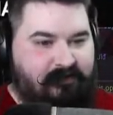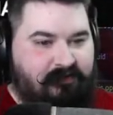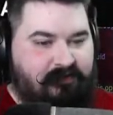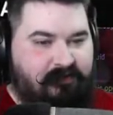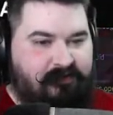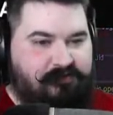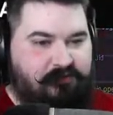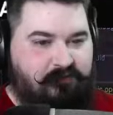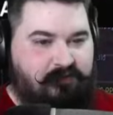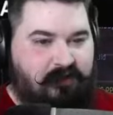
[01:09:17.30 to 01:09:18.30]
Condensed
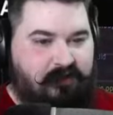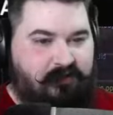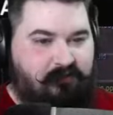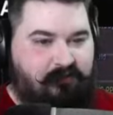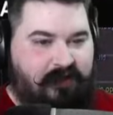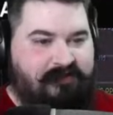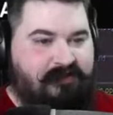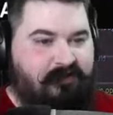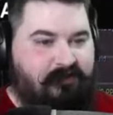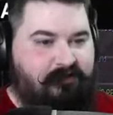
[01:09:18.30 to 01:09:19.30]
Ruin? I don't know. Ice
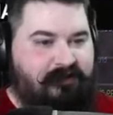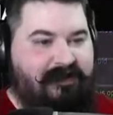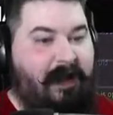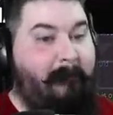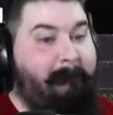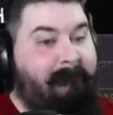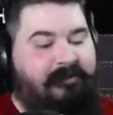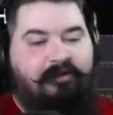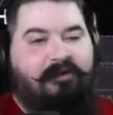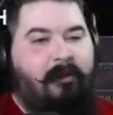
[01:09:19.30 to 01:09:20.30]
Cutter did a
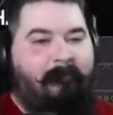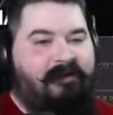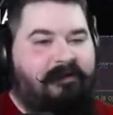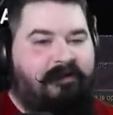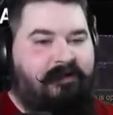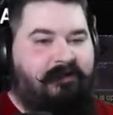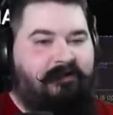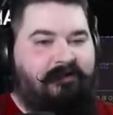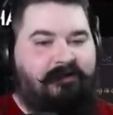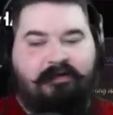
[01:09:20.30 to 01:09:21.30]
literally a million hit.
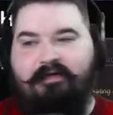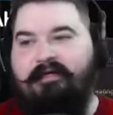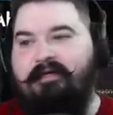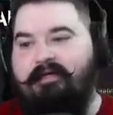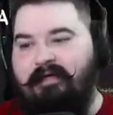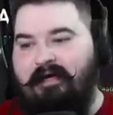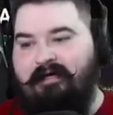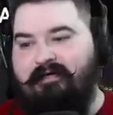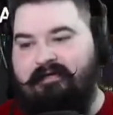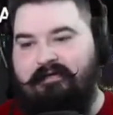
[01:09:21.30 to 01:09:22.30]
Yeah.